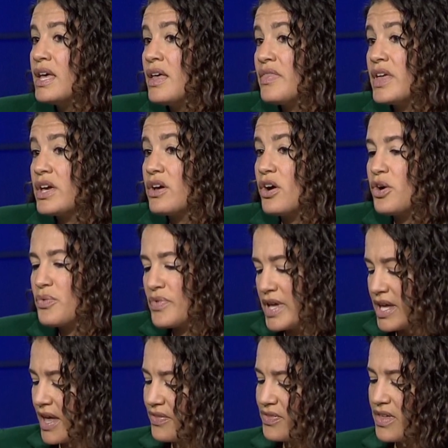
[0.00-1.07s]
They go and they
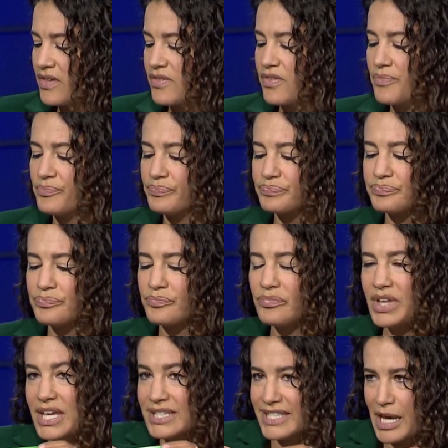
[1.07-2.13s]
get this
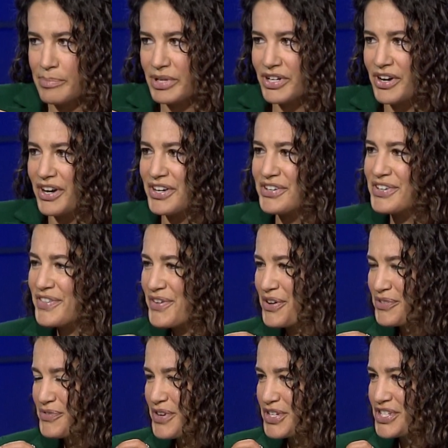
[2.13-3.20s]
debit card. It's
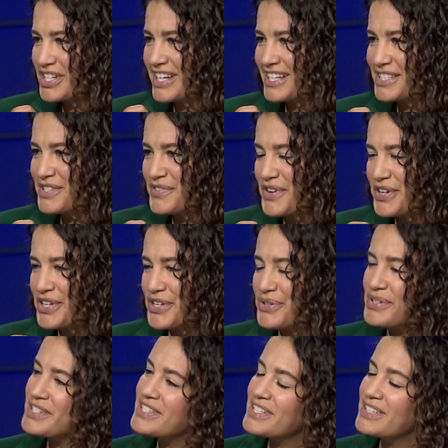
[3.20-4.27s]
called Fresh Connect. It's very
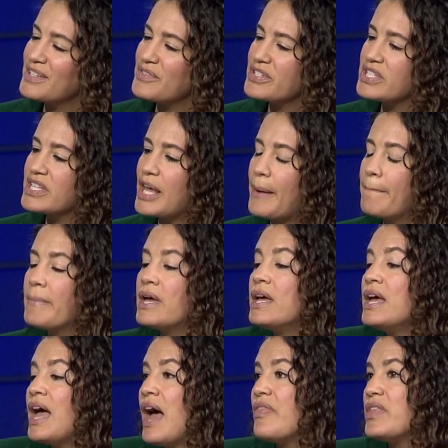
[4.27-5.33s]
cute. It's delivered to them,
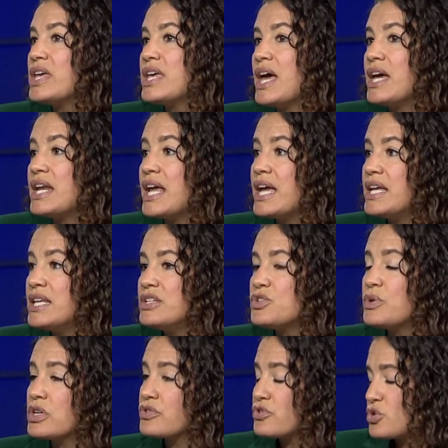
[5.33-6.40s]
and they get $80
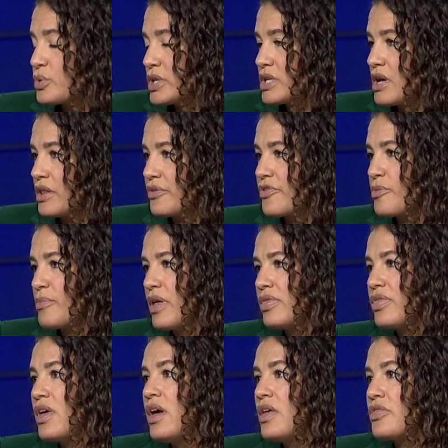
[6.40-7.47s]
to $120 a
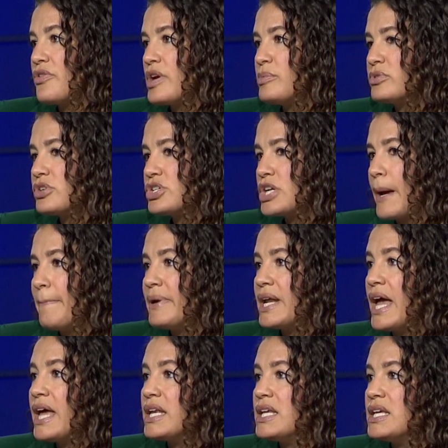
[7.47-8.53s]
month. They're able to shop at
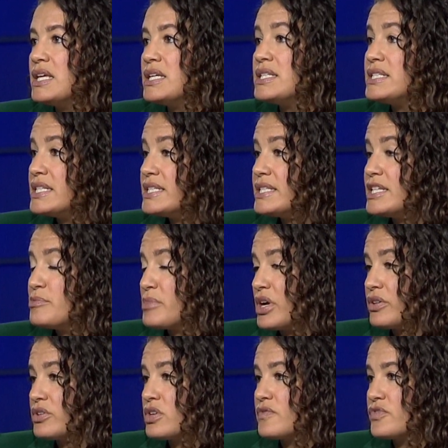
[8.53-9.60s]
any DC,
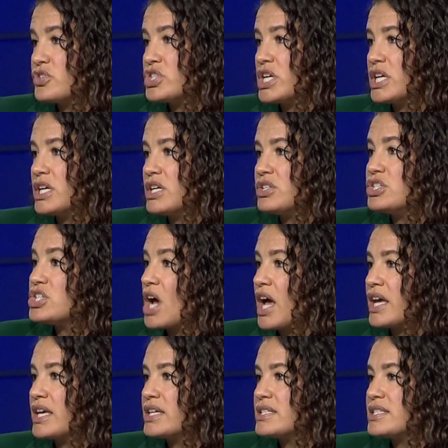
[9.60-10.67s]
Maryland, and Virginia
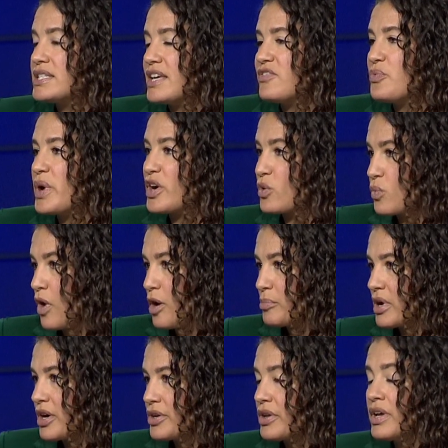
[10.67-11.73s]
Giant, Safeway, or
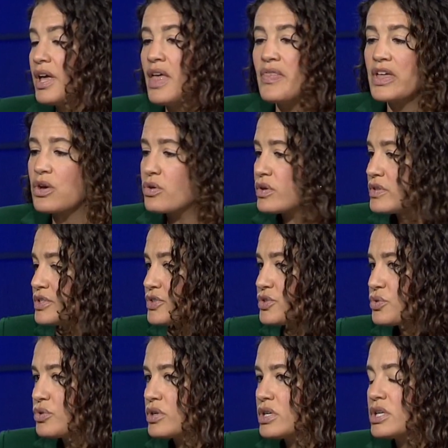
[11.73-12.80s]
Walmart. They go to the
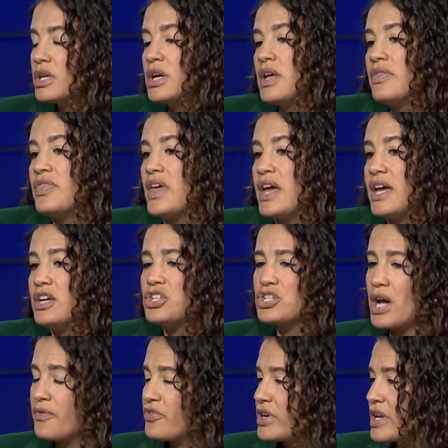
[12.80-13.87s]
store, they
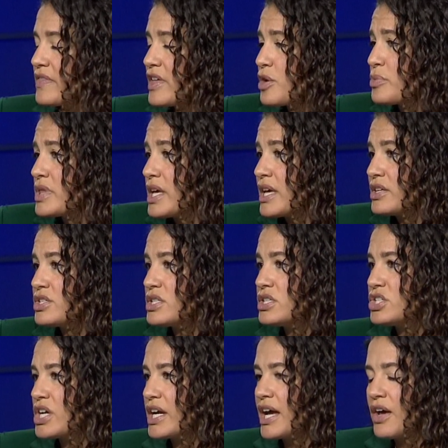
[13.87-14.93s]
shop for anything. When they get to the
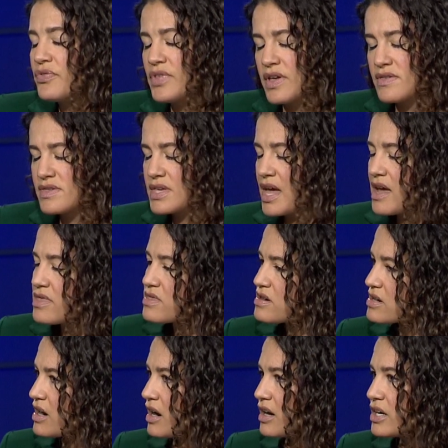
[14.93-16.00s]
checkout, they scan
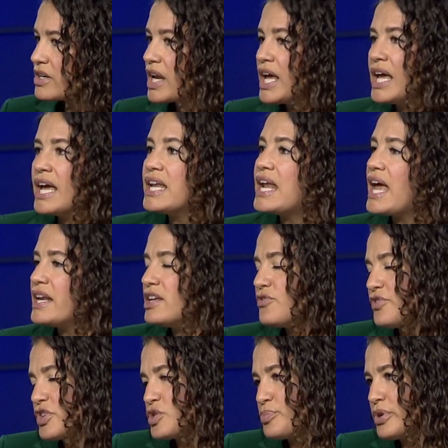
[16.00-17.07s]
their card, and any
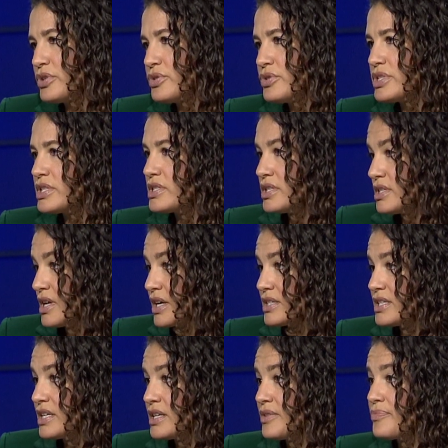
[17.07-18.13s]
fresh produce is
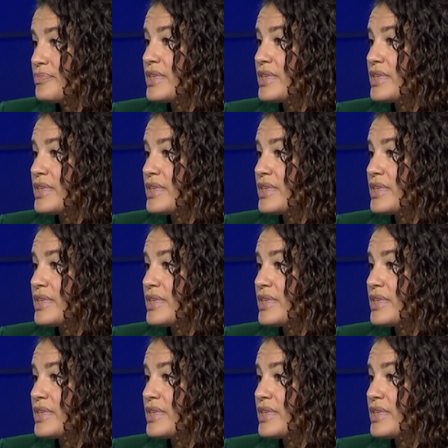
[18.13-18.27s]
deducted.